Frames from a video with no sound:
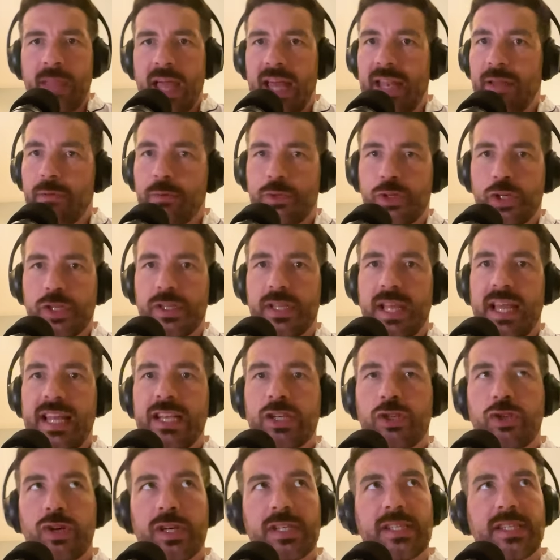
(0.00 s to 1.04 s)
And it was just
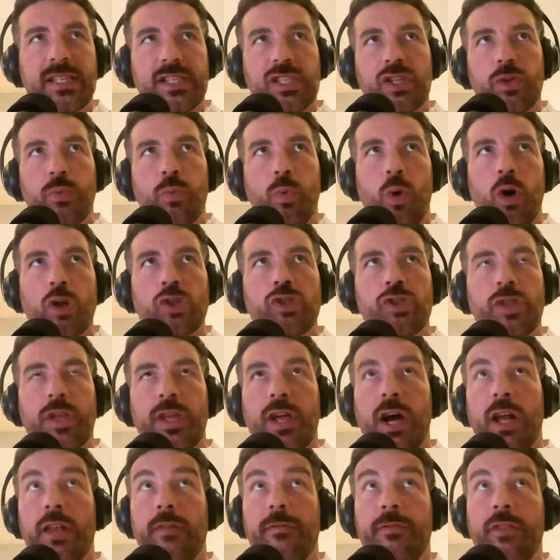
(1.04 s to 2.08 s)
interesting to watch the
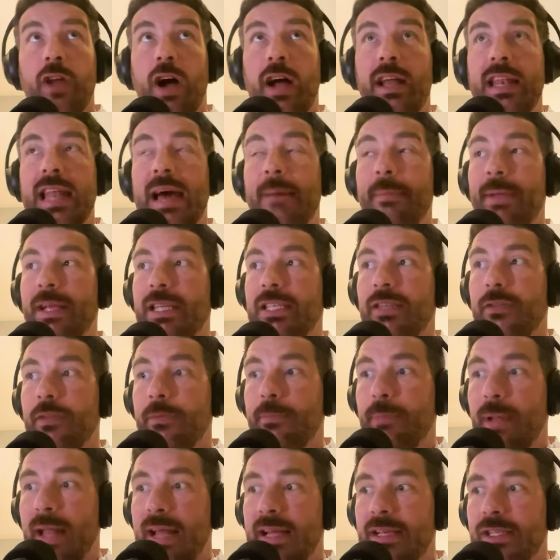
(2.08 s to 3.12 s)
kind of dynamics of
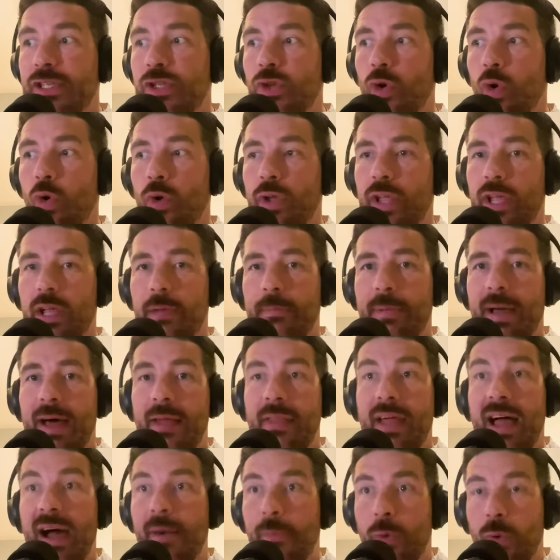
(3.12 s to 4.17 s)
the players talking
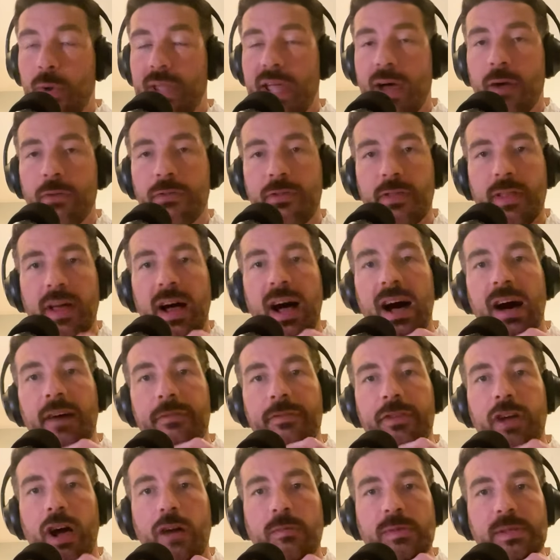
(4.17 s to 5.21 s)
about that. And we'll get onto the
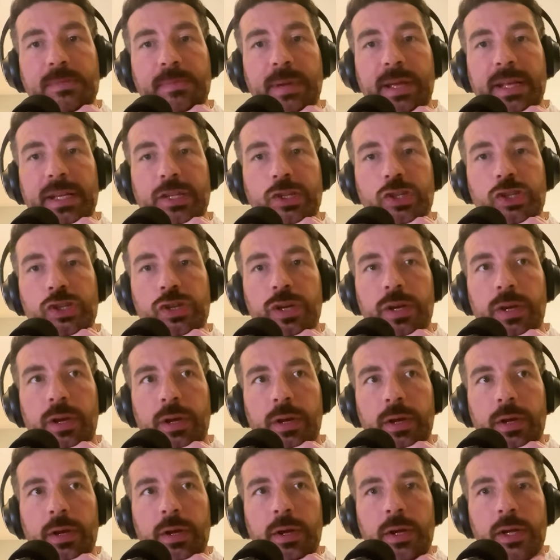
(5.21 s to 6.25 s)
halftime speech
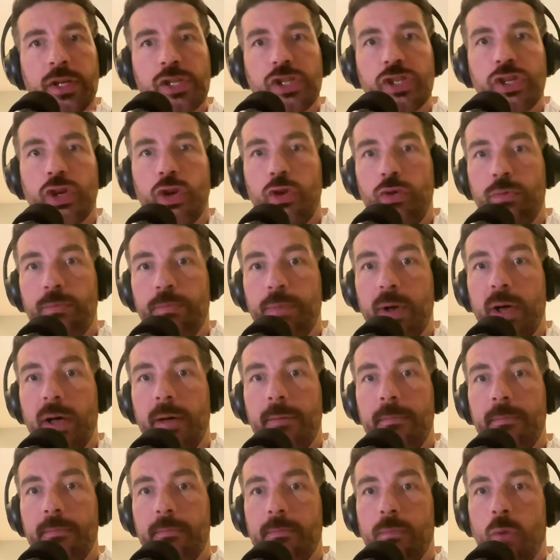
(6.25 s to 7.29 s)
soon.
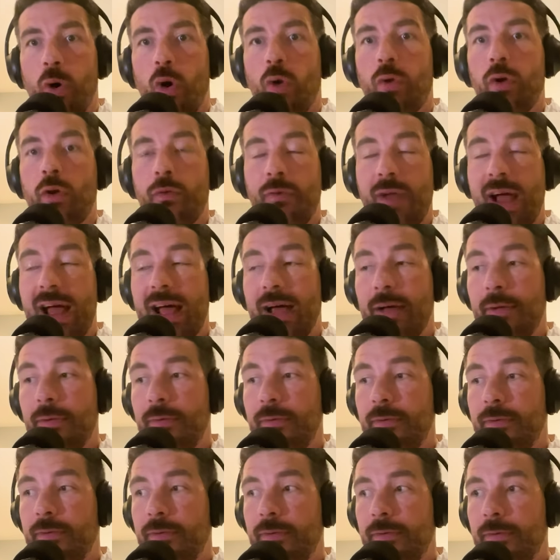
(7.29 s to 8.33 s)
But more
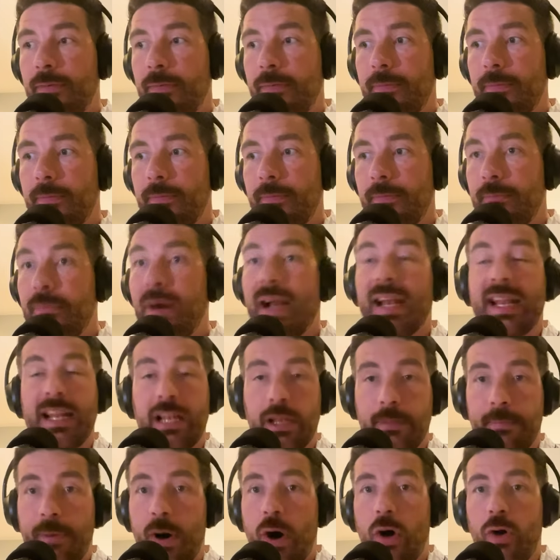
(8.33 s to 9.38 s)
around Manny
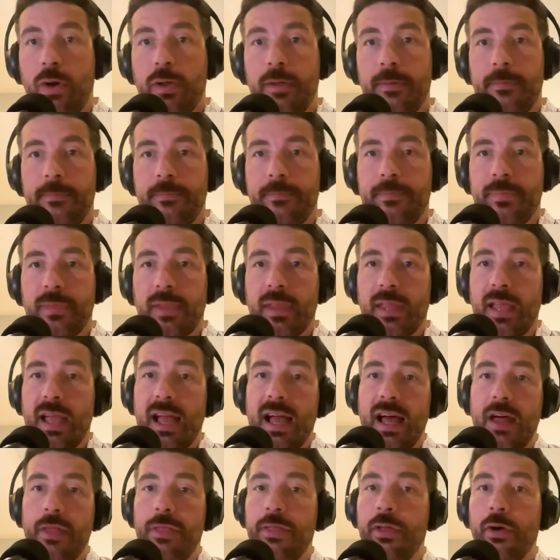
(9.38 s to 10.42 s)
Lebok,
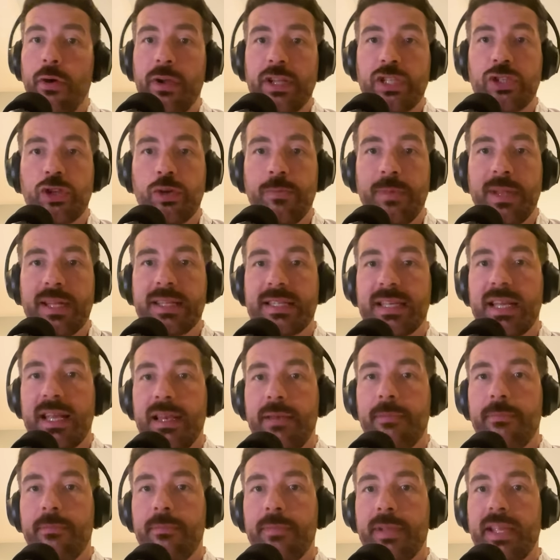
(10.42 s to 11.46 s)
32 minutes
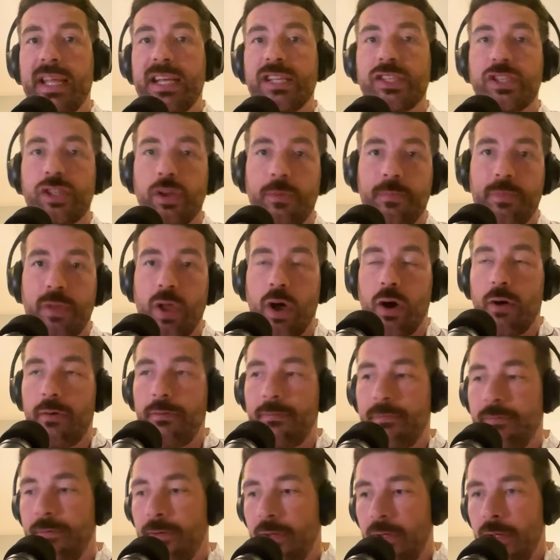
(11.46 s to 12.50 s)
in, gets subbed
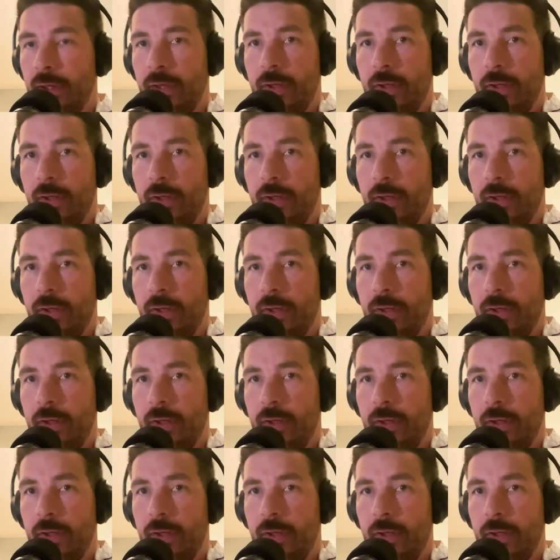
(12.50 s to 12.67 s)
off.